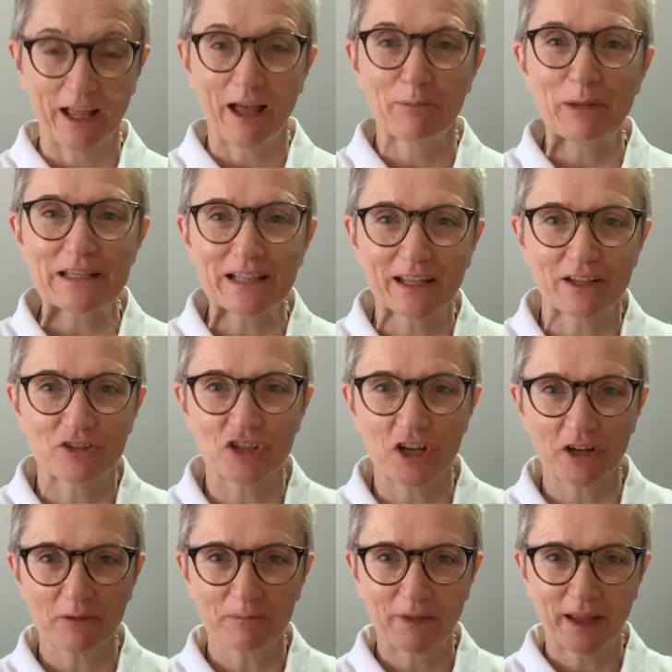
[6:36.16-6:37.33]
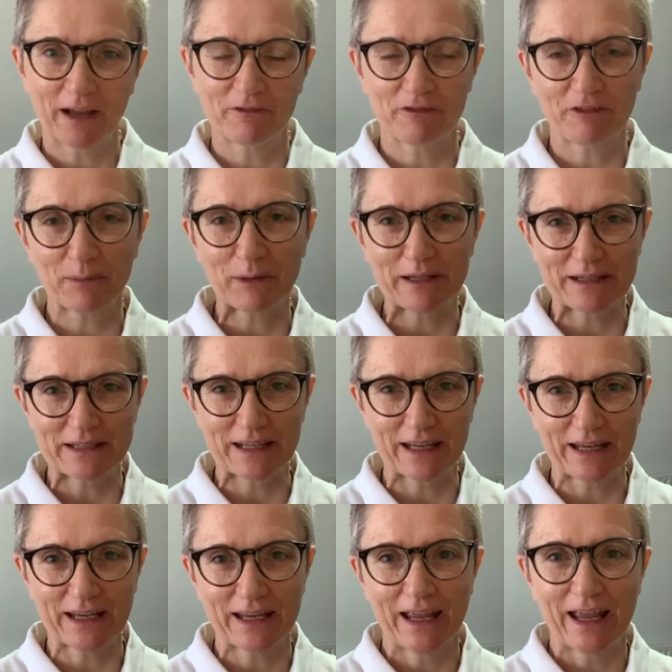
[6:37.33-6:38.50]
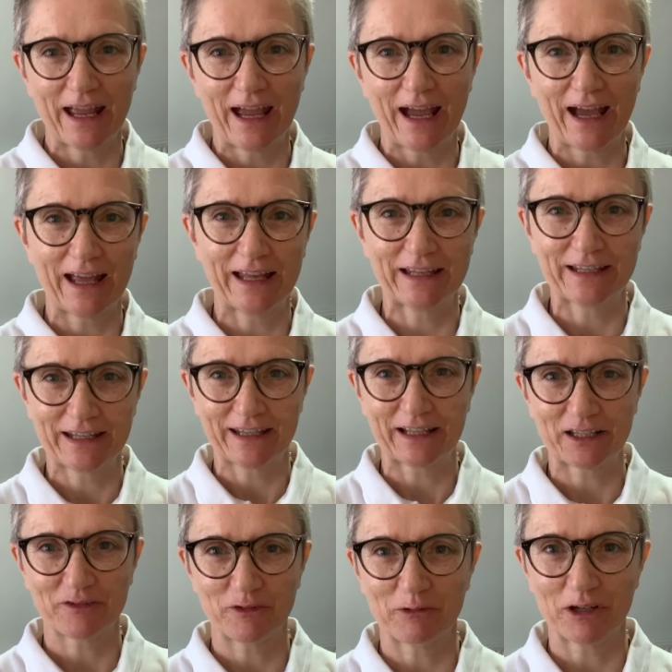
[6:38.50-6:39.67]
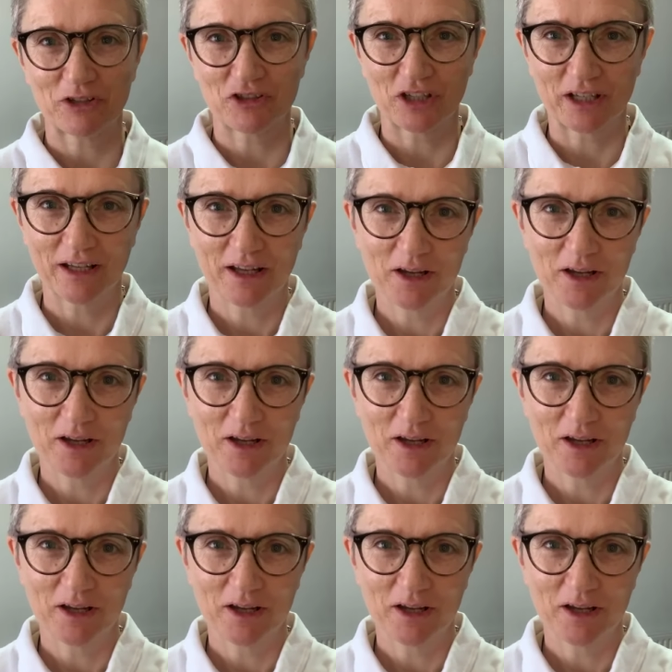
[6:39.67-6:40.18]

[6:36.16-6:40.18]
Please like and share. Have a fabulous day. And thanks for watching.